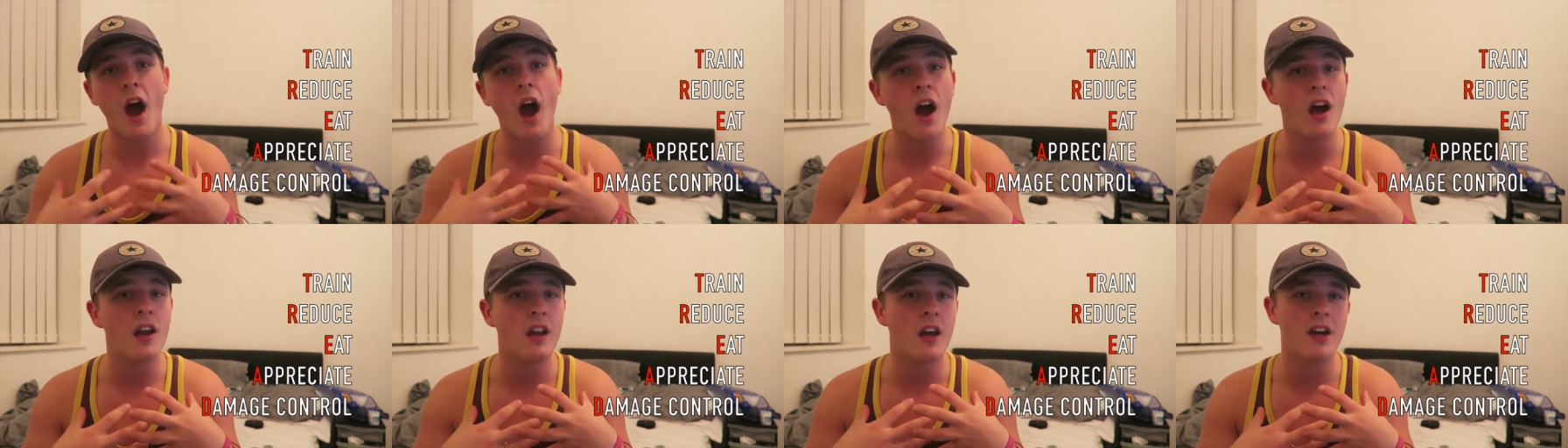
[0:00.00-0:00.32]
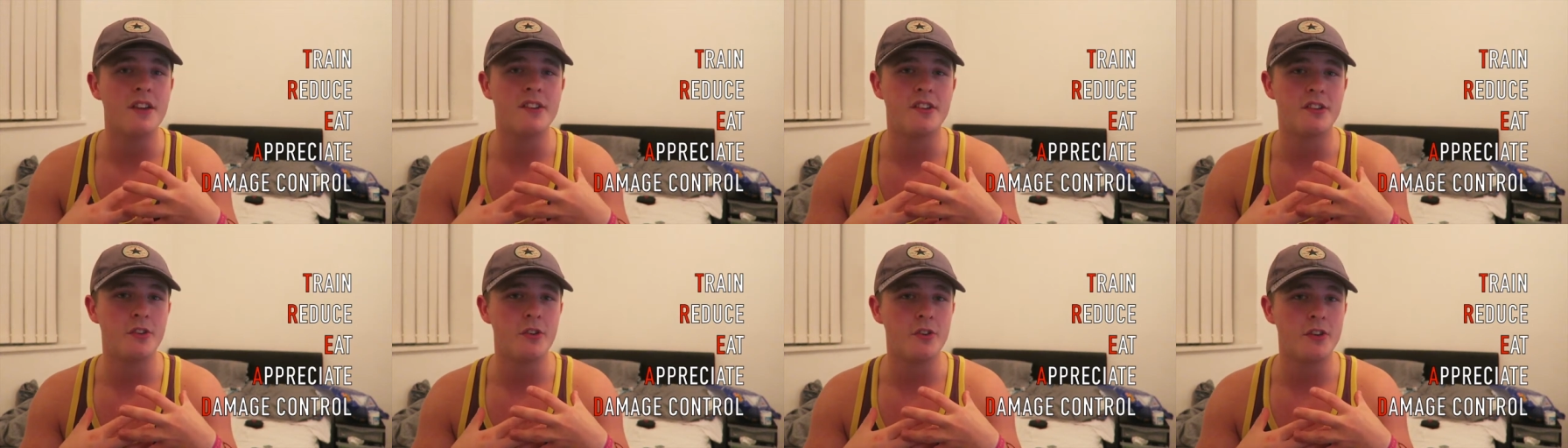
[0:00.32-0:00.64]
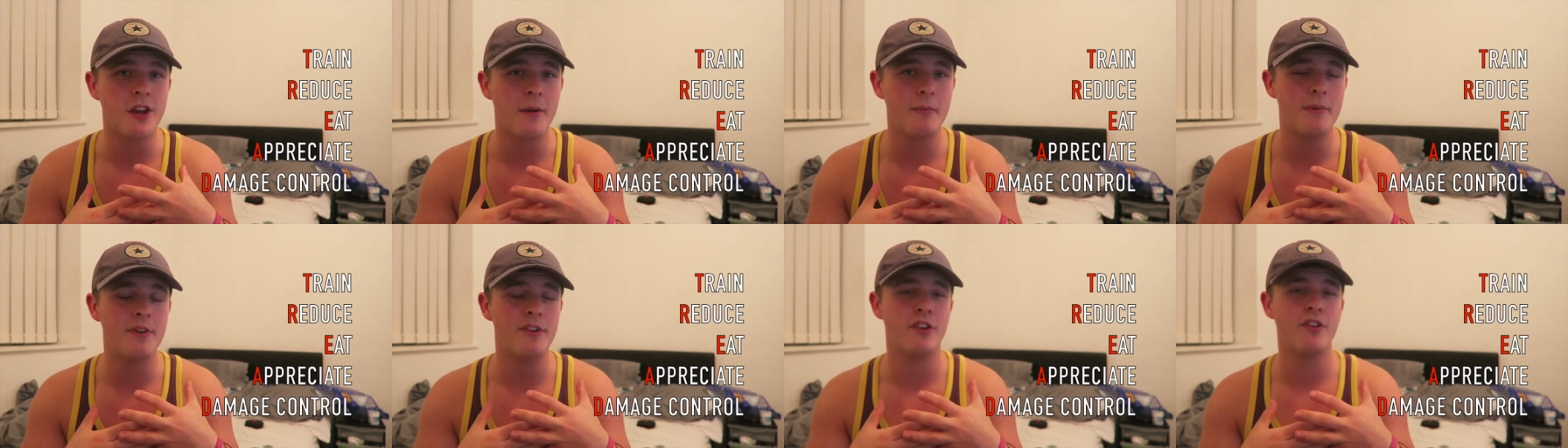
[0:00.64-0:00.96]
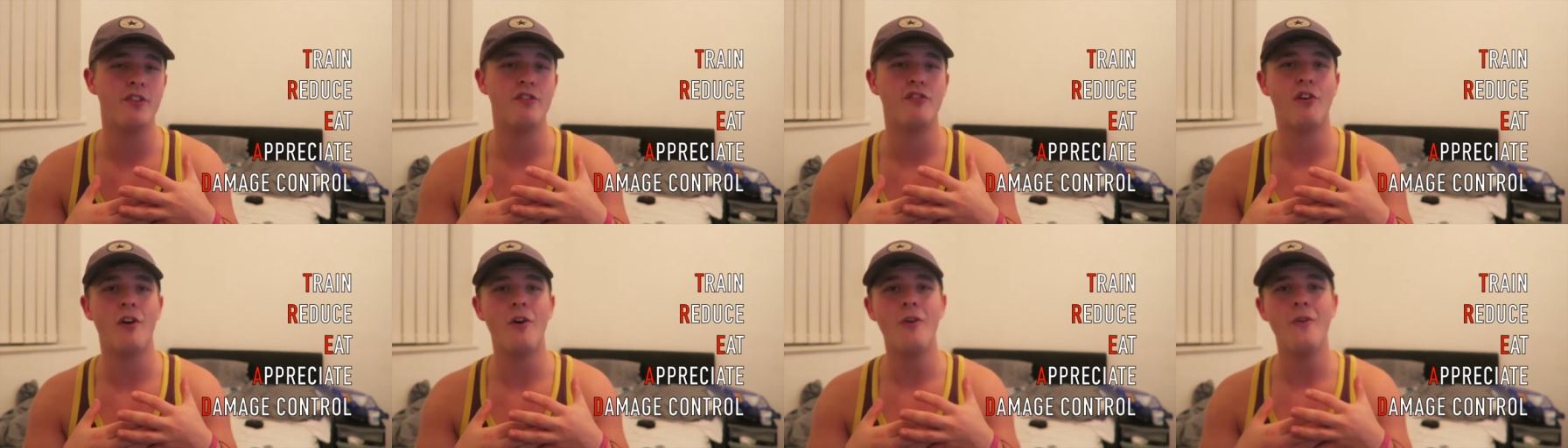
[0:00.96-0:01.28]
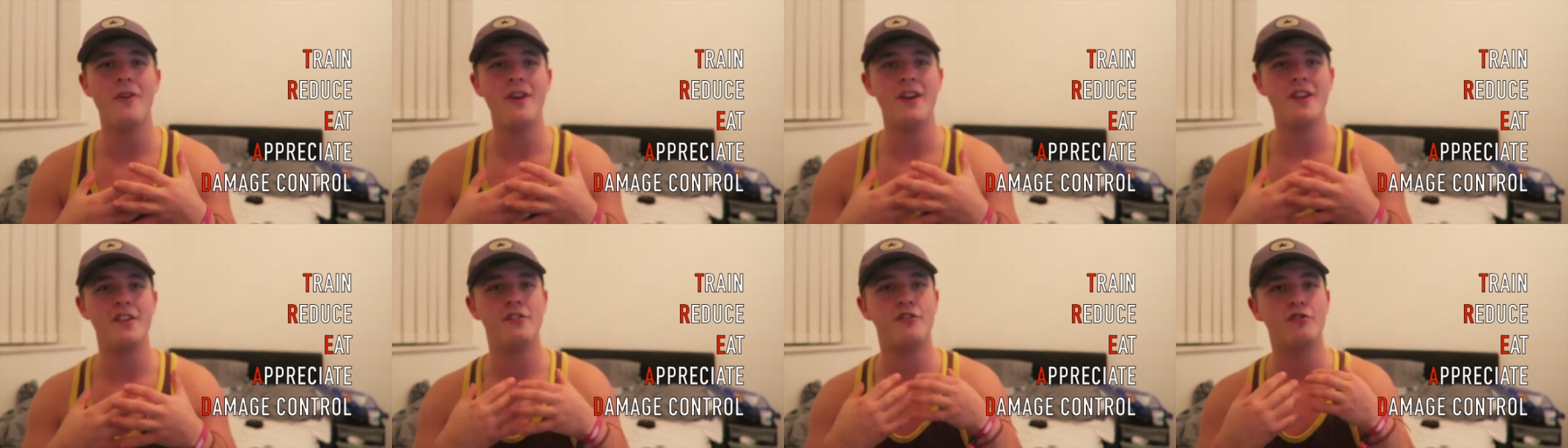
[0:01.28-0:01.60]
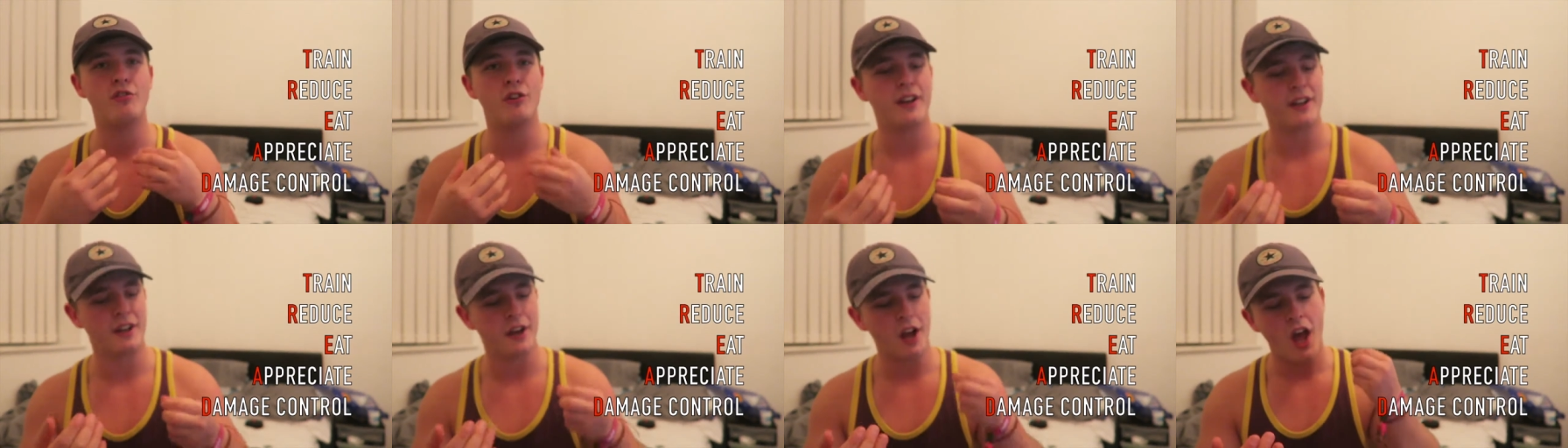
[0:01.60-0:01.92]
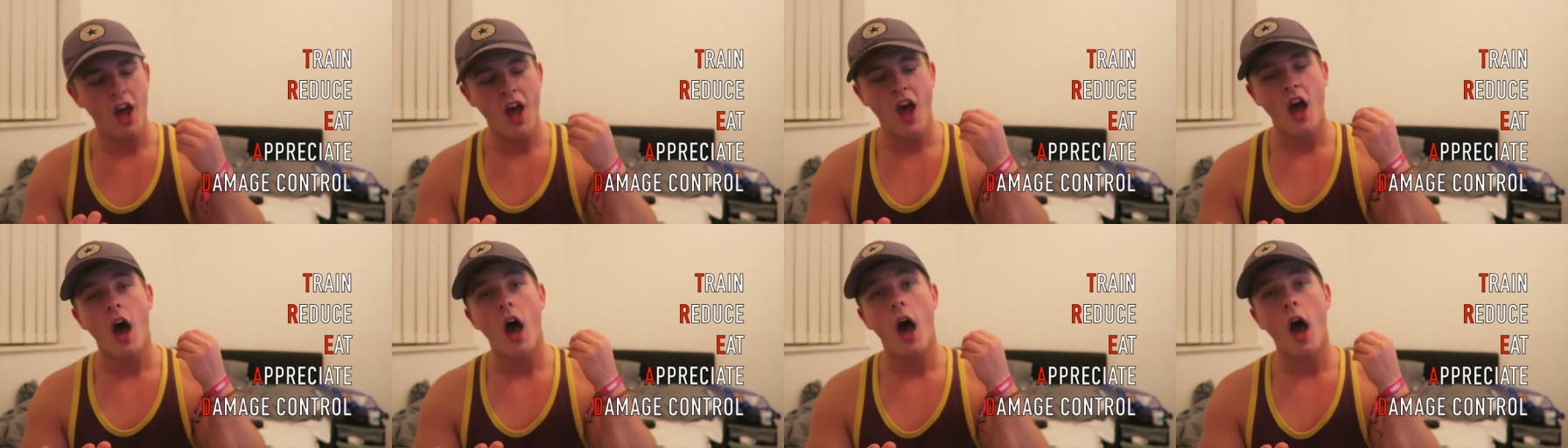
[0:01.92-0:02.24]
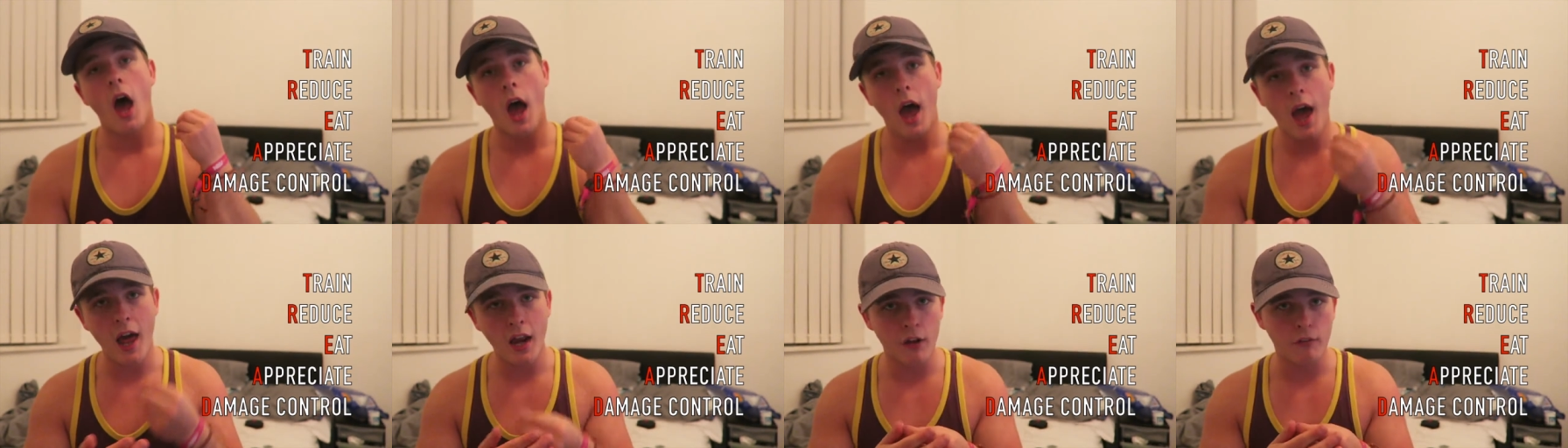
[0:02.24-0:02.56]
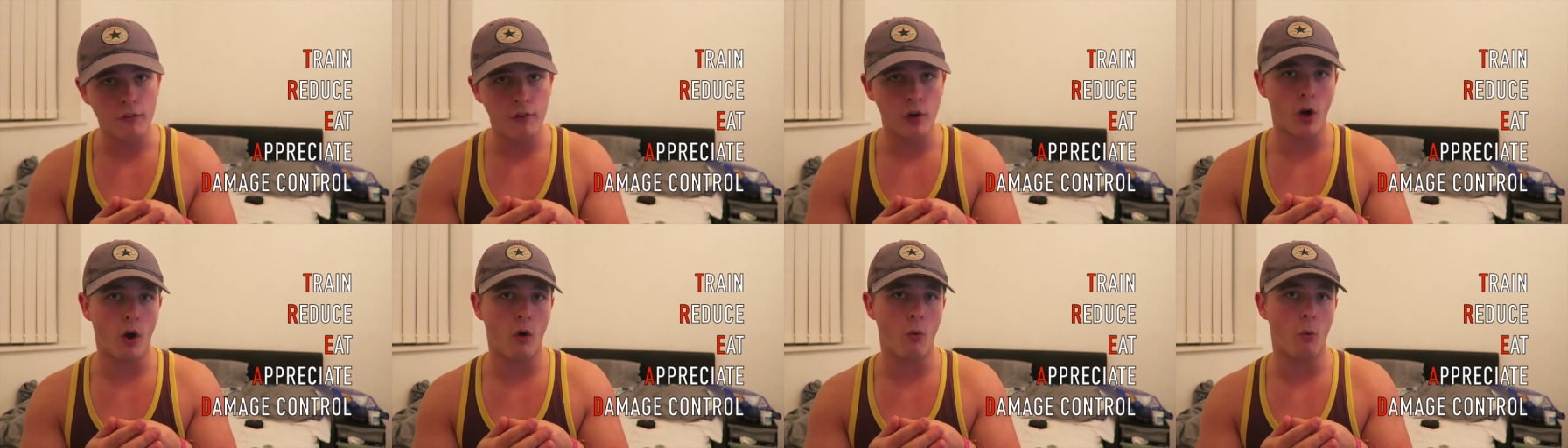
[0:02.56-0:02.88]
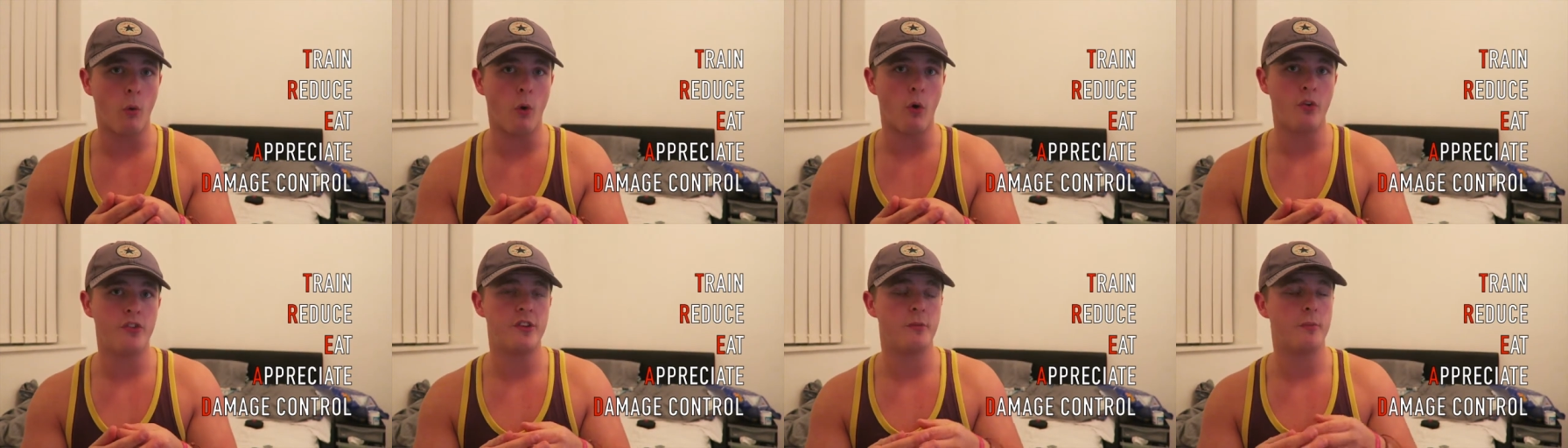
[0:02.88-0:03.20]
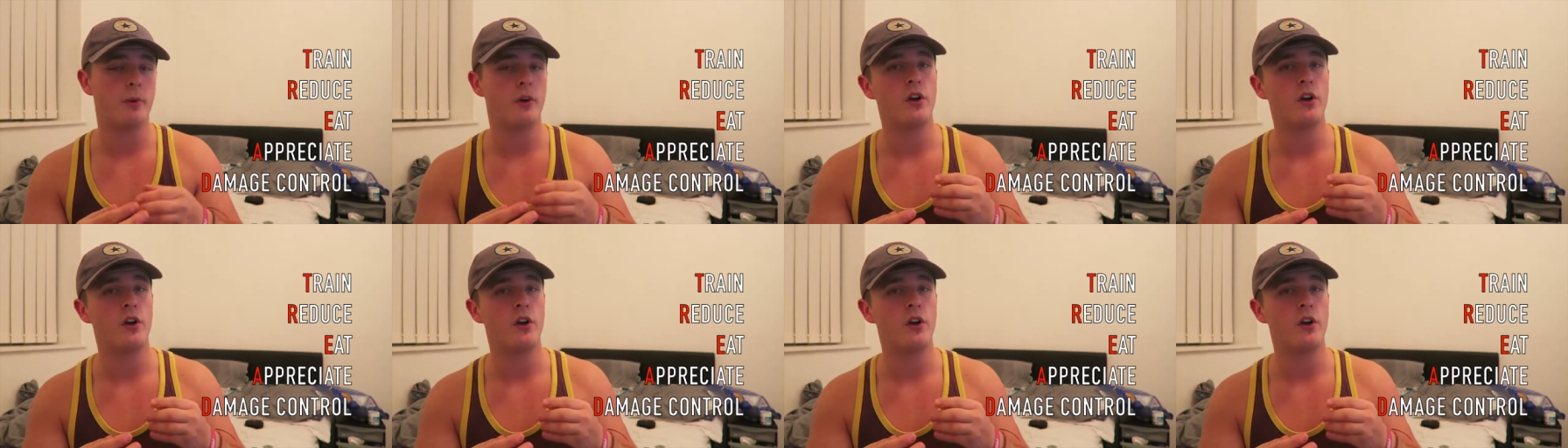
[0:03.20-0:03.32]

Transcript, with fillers: I like to do damage control is drink a hell of a lot of water,